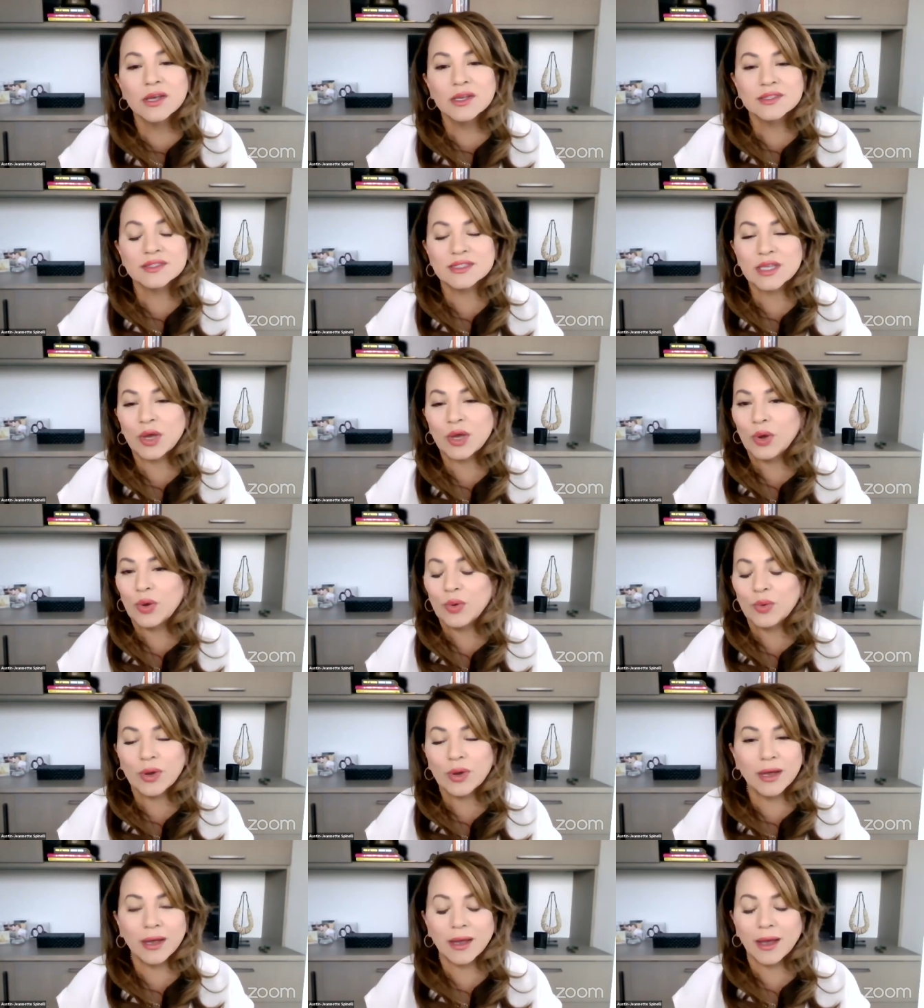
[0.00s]

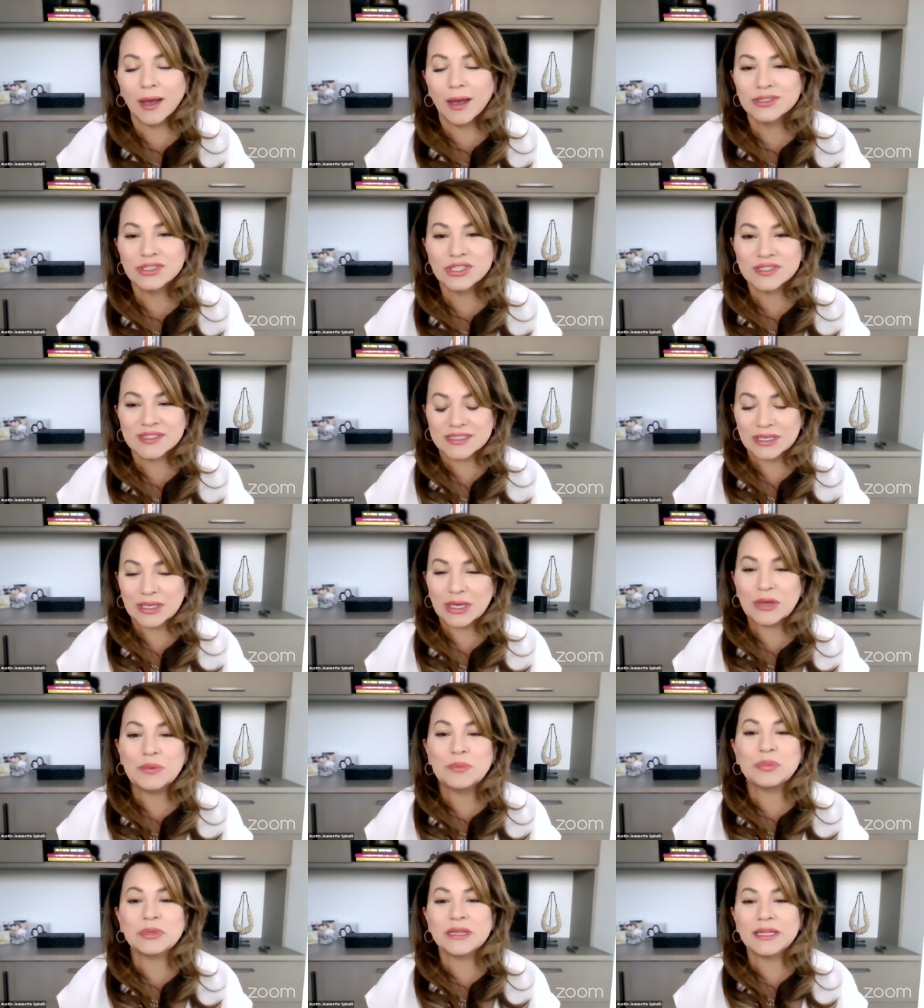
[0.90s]
So just a
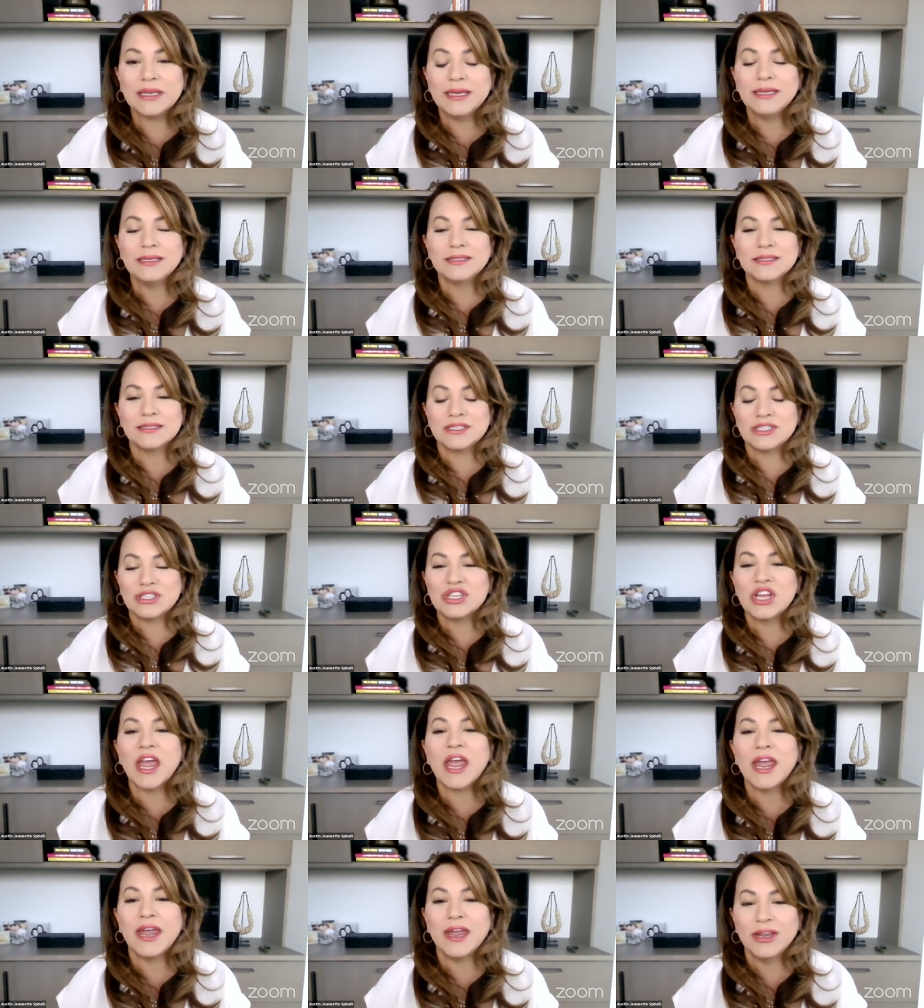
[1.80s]
complete
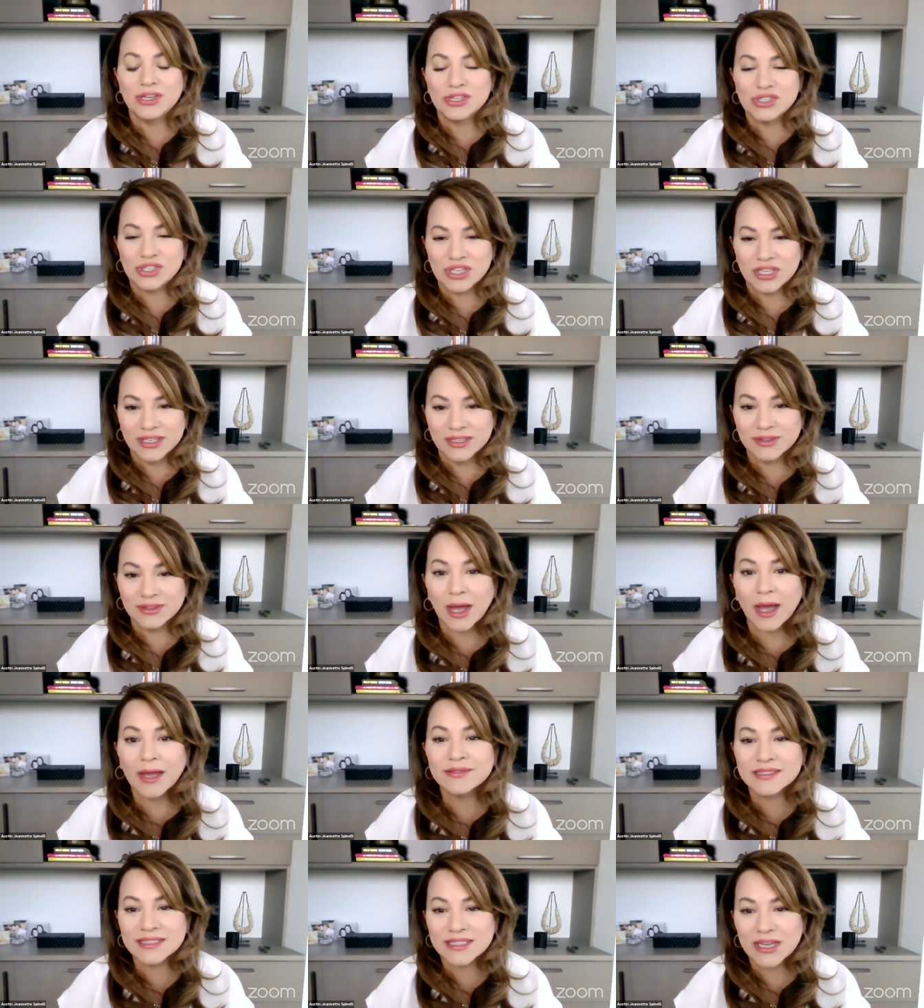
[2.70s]
change in
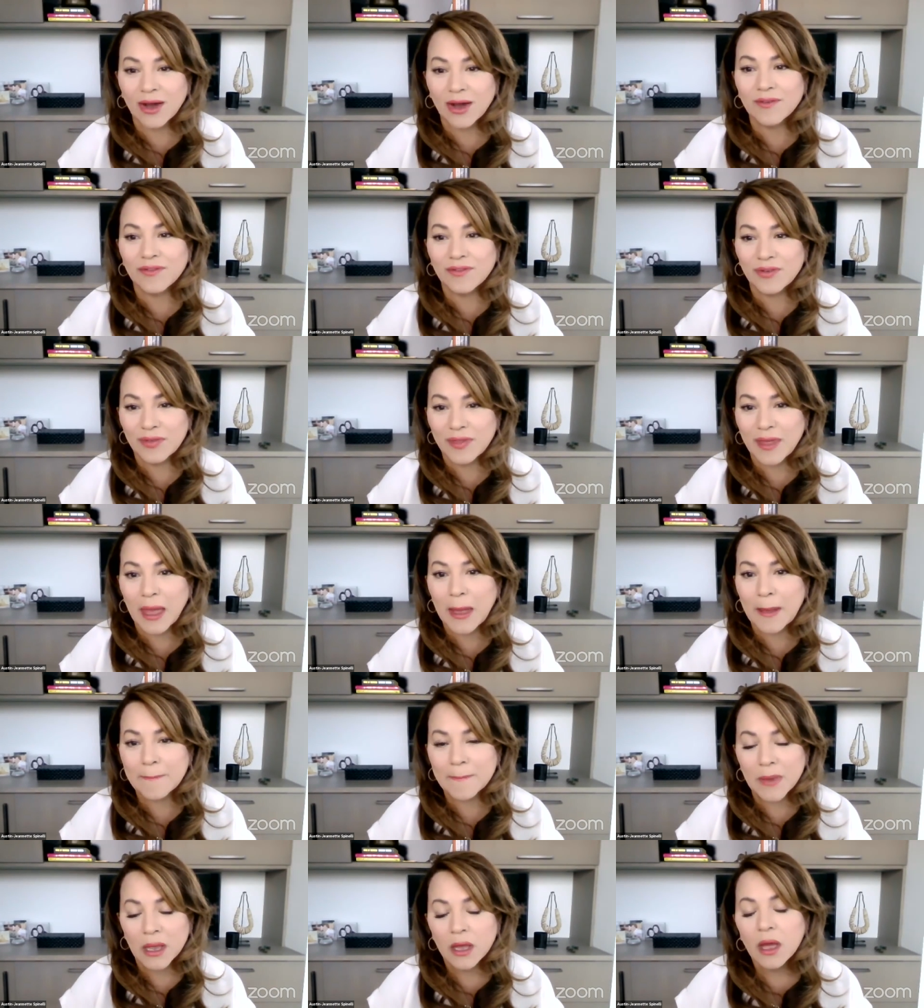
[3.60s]
lifestyle for
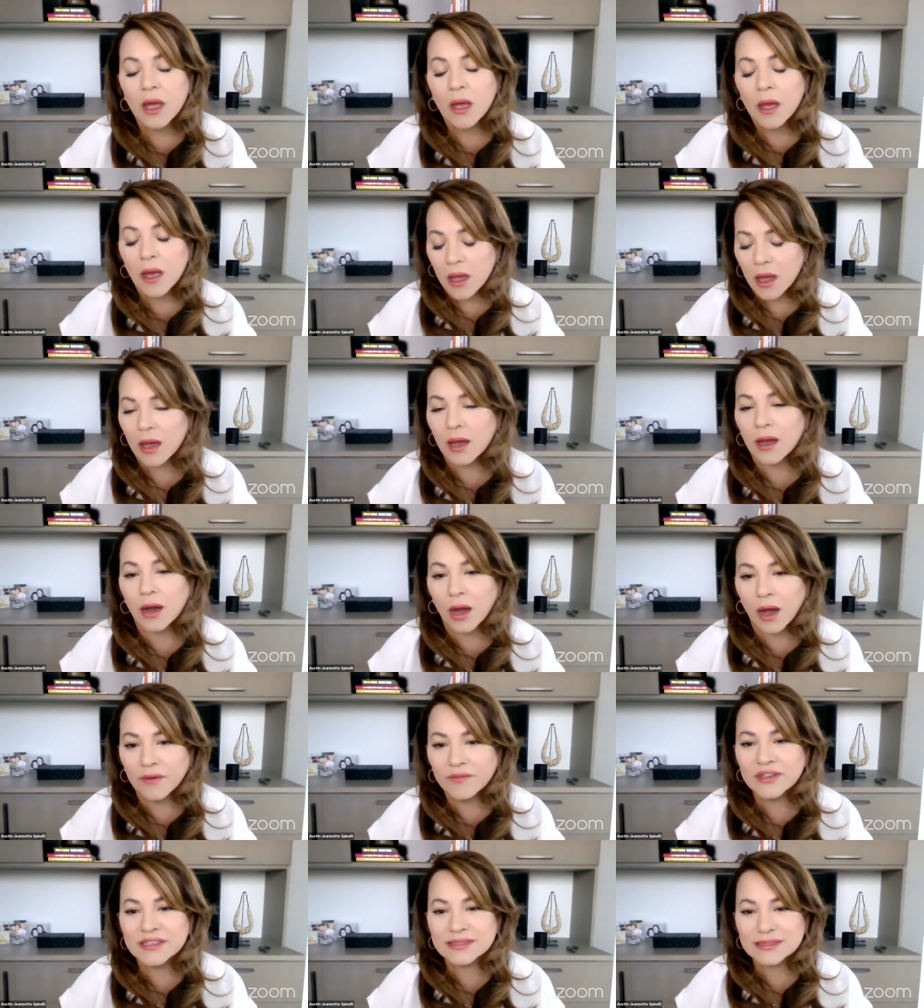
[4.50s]
them,
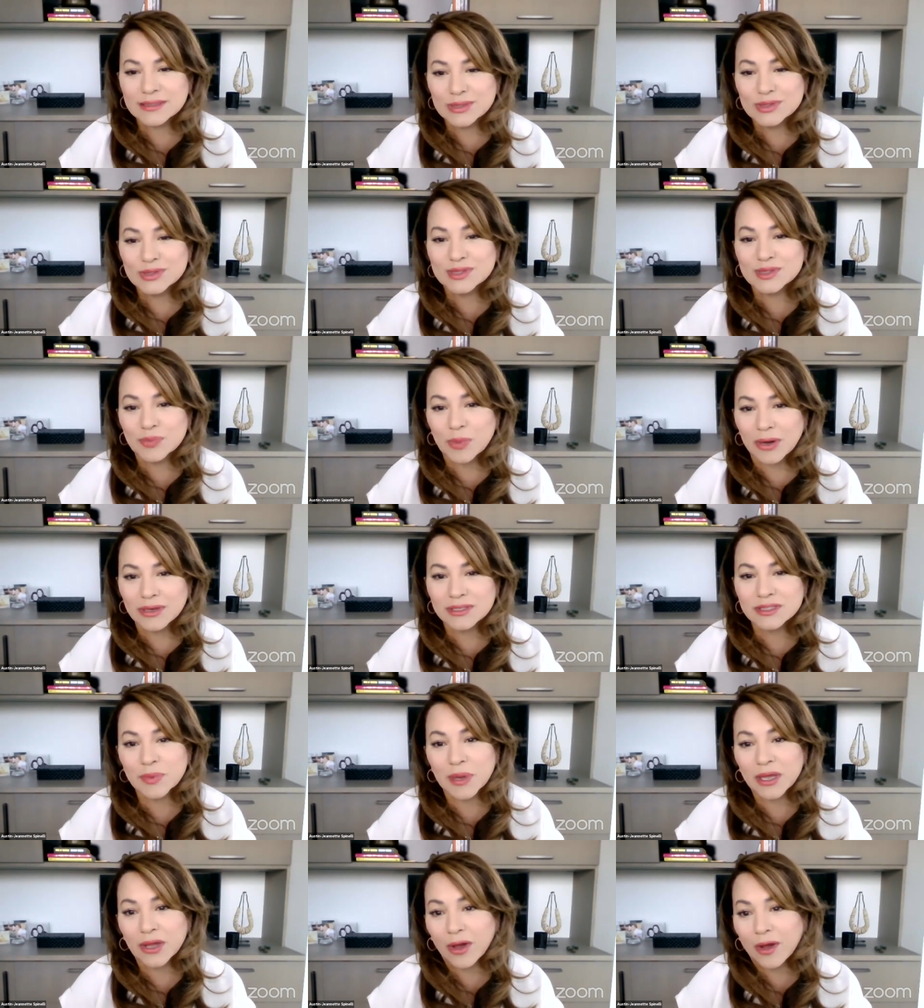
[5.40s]
obviously
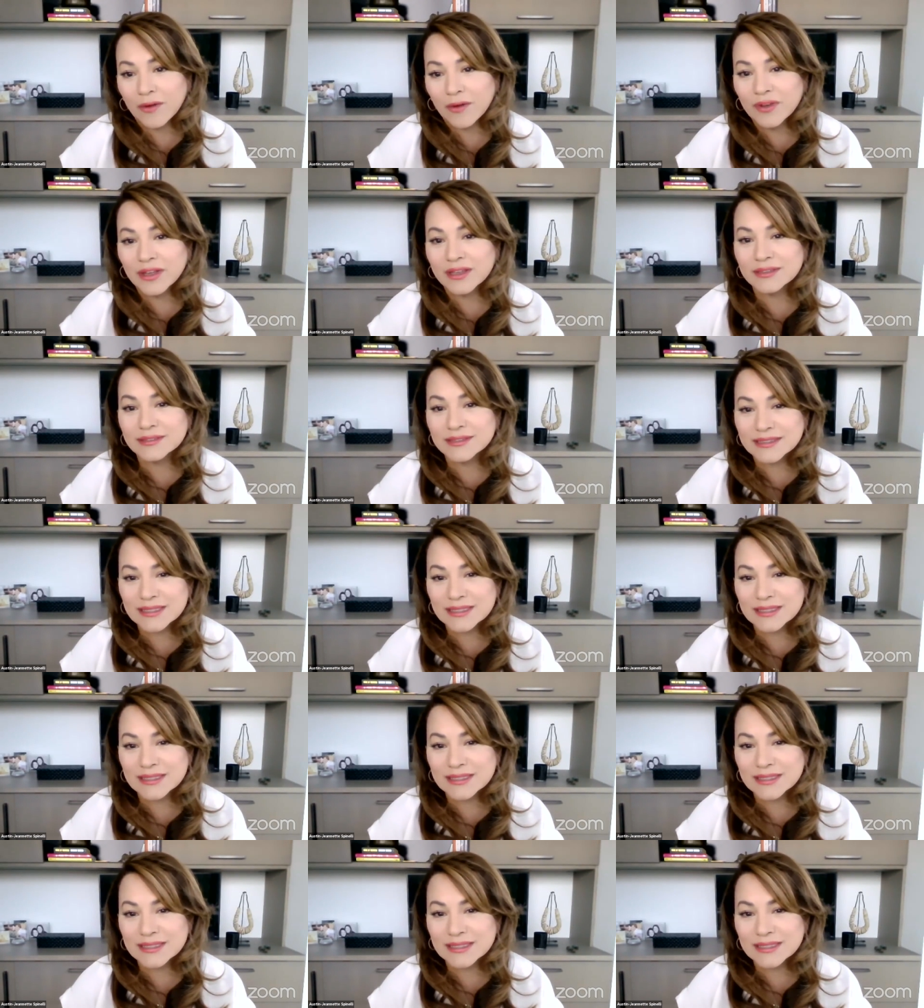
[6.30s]
sparked by COVID.